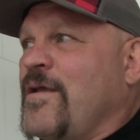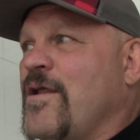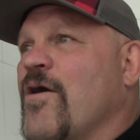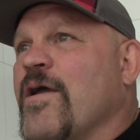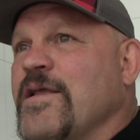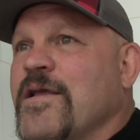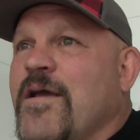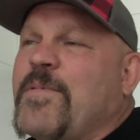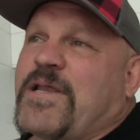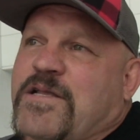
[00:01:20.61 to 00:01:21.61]
you know, he
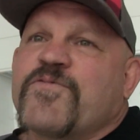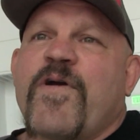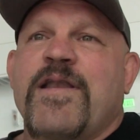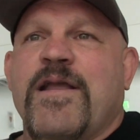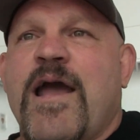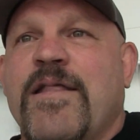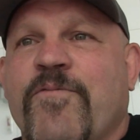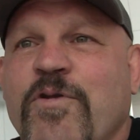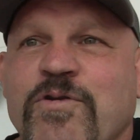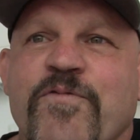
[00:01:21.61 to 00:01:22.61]
is fighting a guy
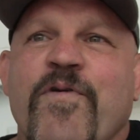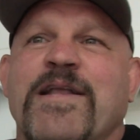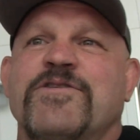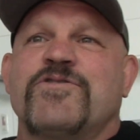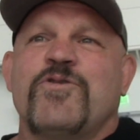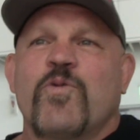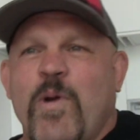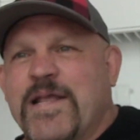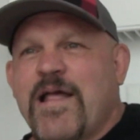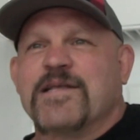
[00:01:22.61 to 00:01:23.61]
that usually fights two
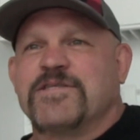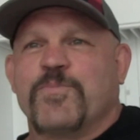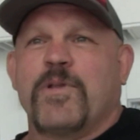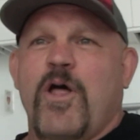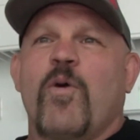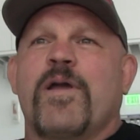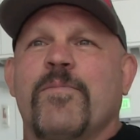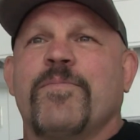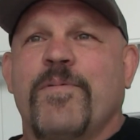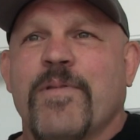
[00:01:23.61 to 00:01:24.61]
weight classes below
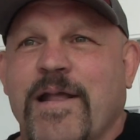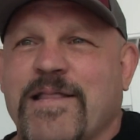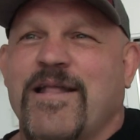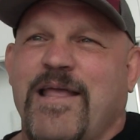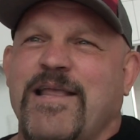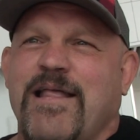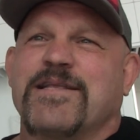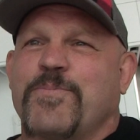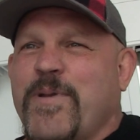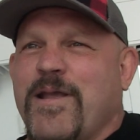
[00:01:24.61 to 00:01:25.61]
him. Right. Like he
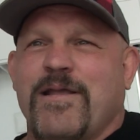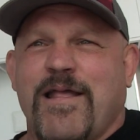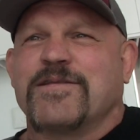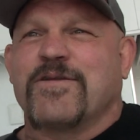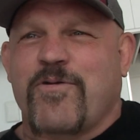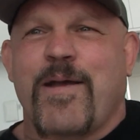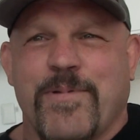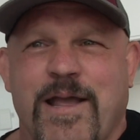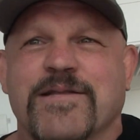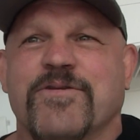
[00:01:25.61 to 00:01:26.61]
likes to grab
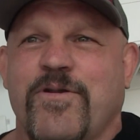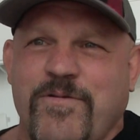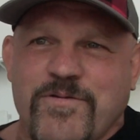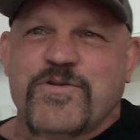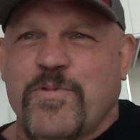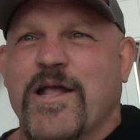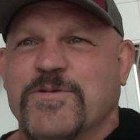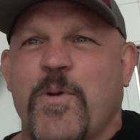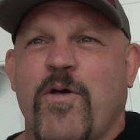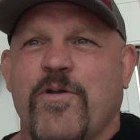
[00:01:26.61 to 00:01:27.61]
the guys that are a
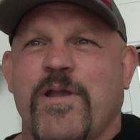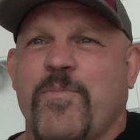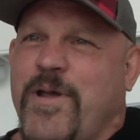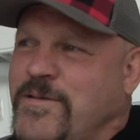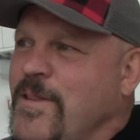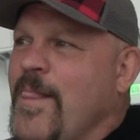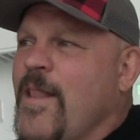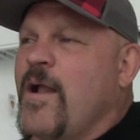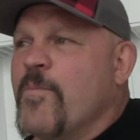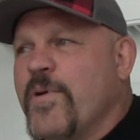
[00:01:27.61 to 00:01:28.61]
spot smaller than him. But yeah.
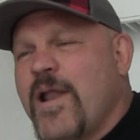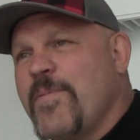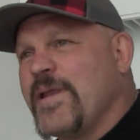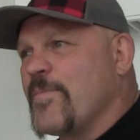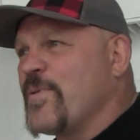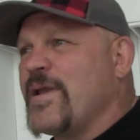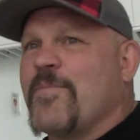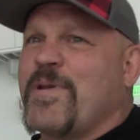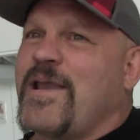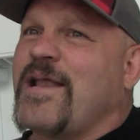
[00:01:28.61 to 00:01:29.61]
But I mean,
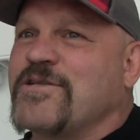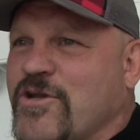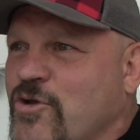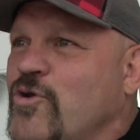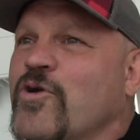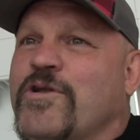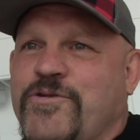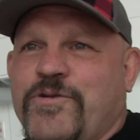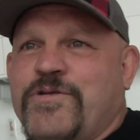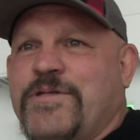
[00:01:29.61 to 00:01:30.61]
but Nate's a good
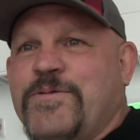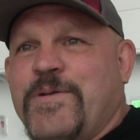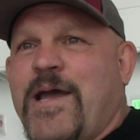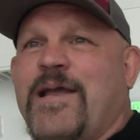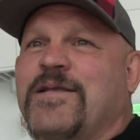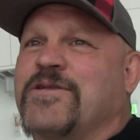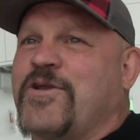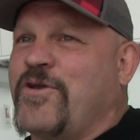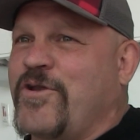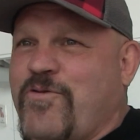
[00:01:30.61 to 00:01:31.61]
jiu-jitsu guy. He's a
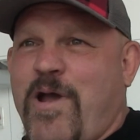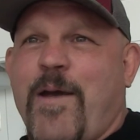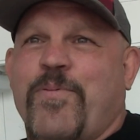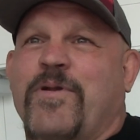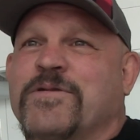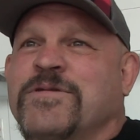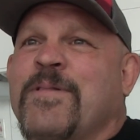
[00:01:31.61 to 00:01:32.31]
good grappler,